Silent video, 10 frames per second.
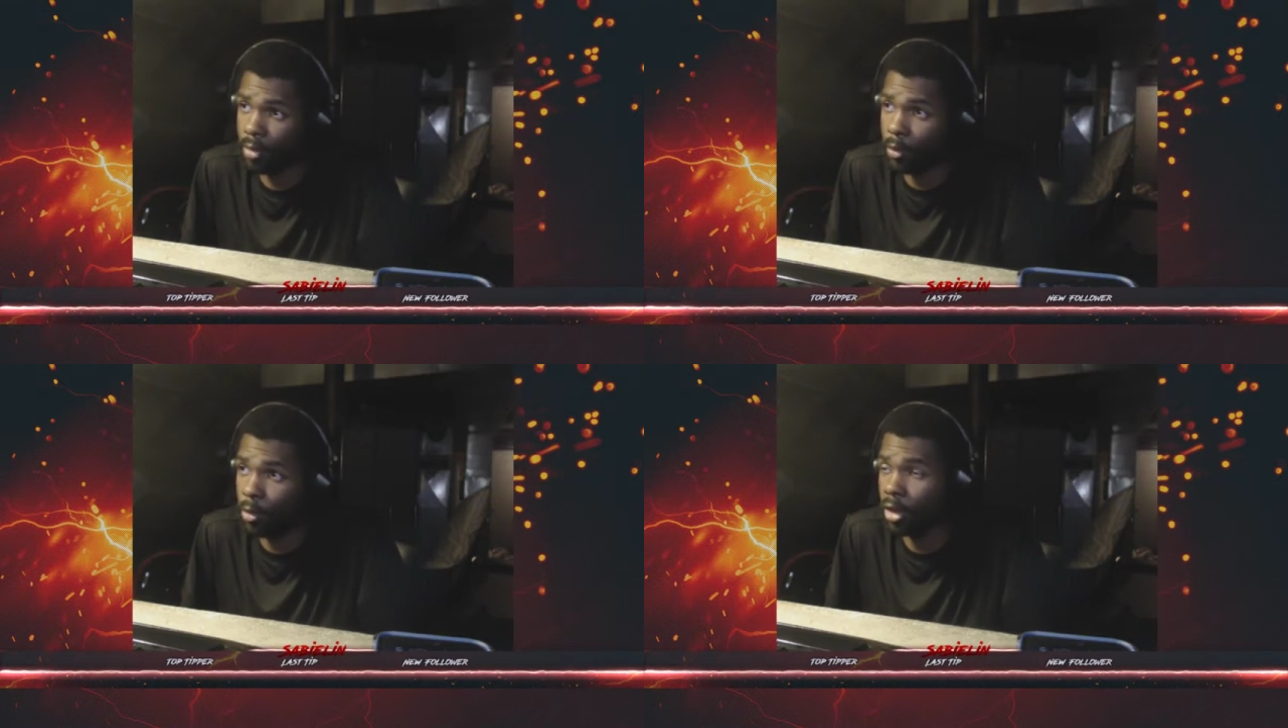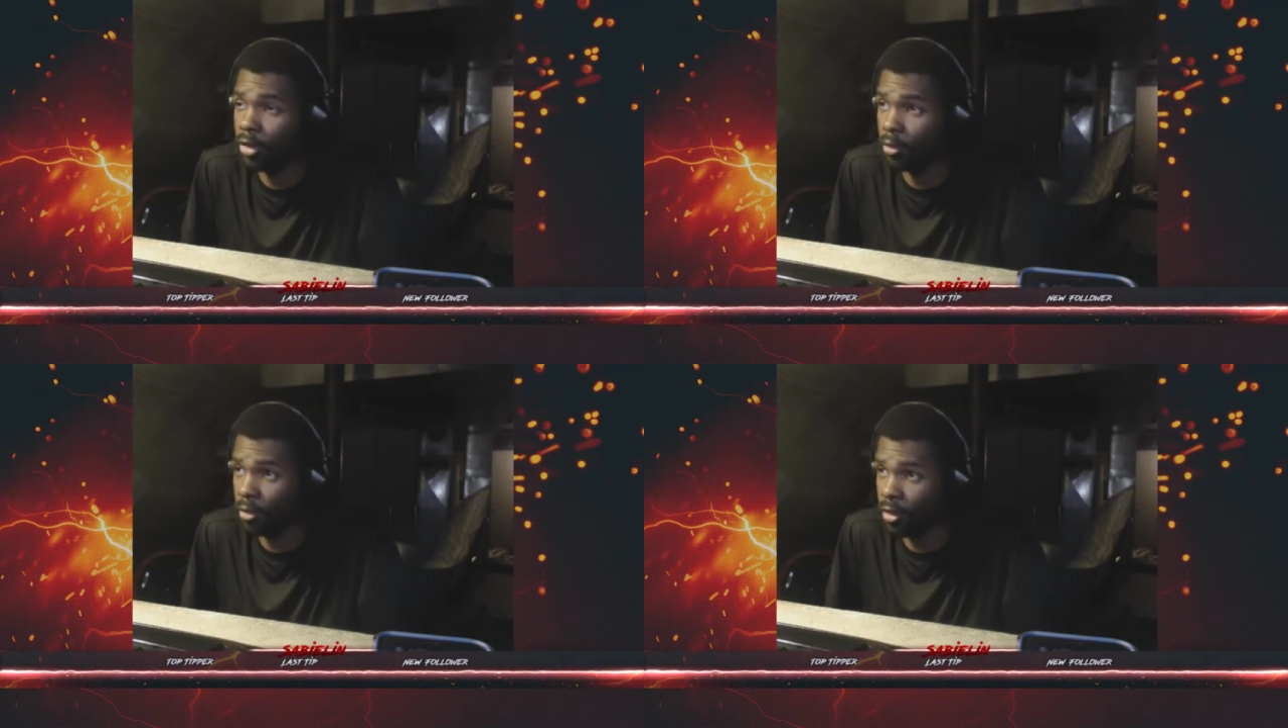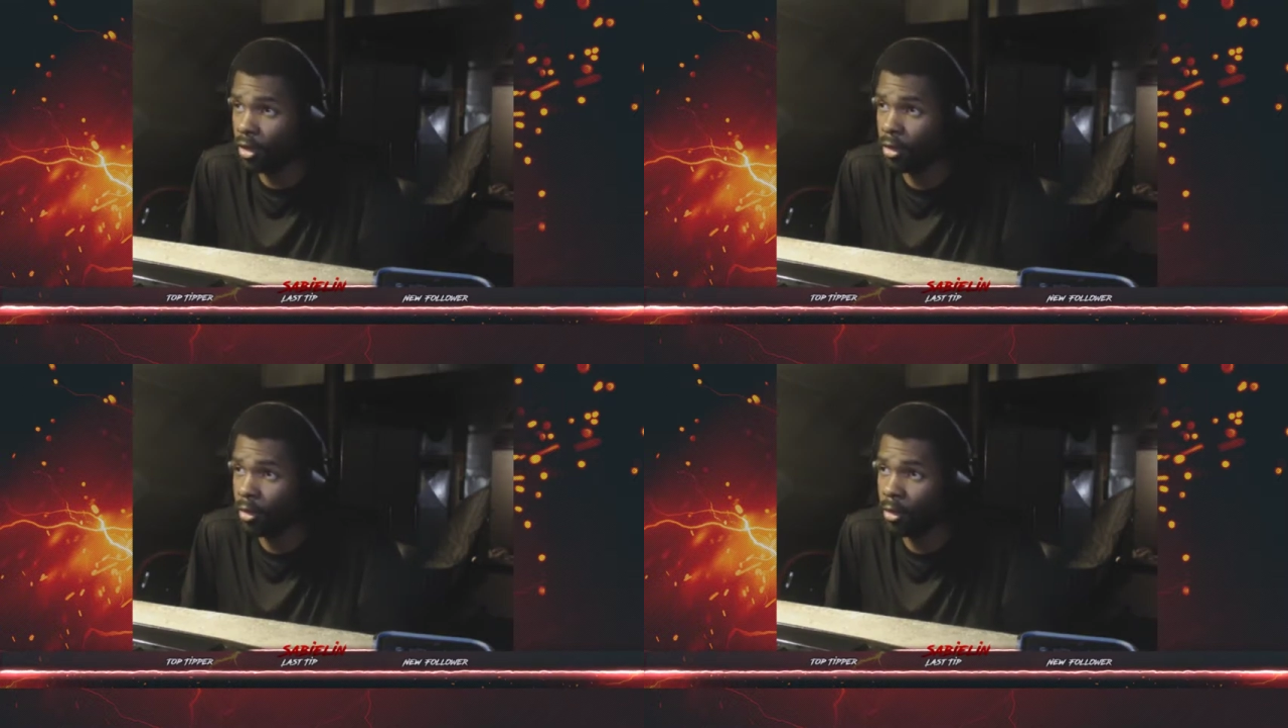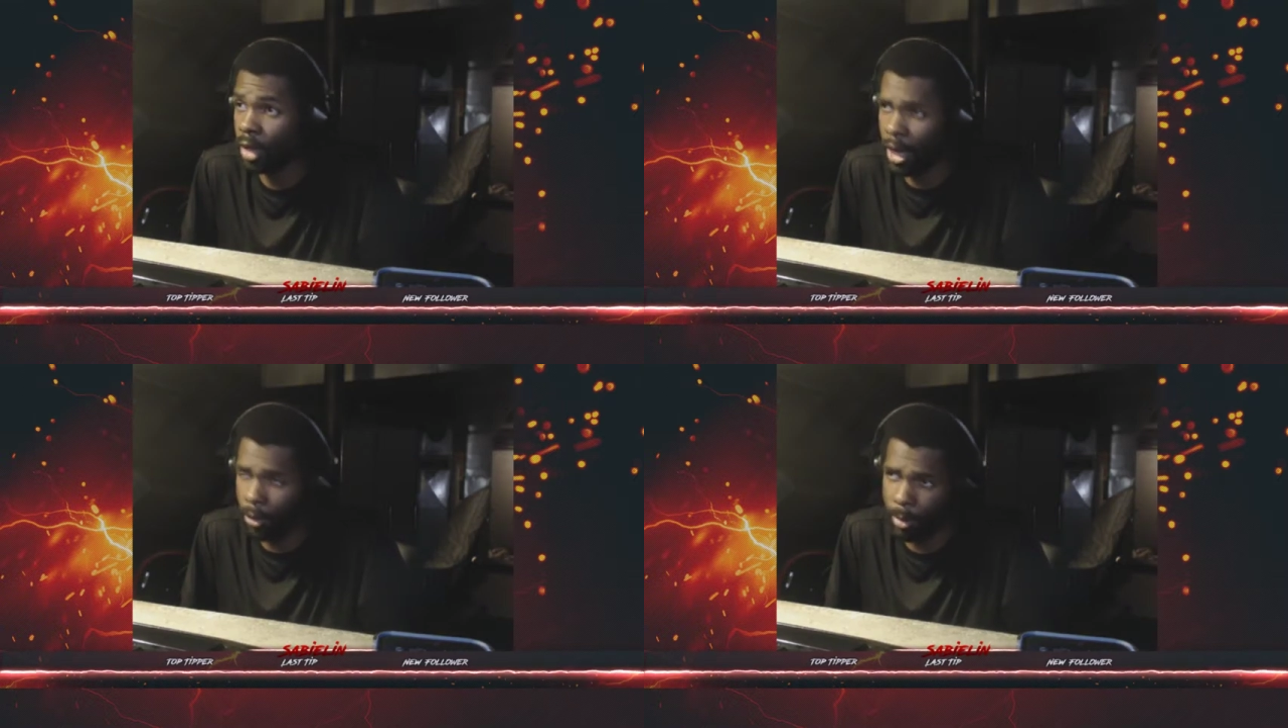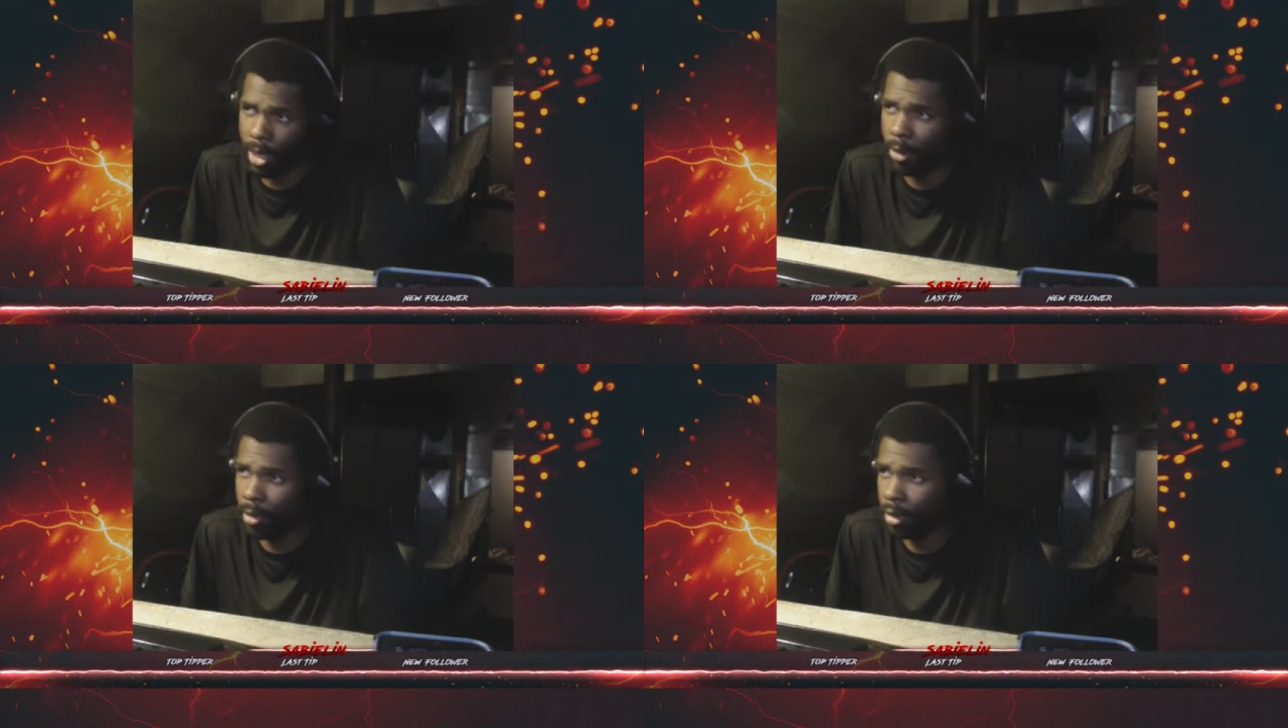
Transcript: and wanted to seek our power.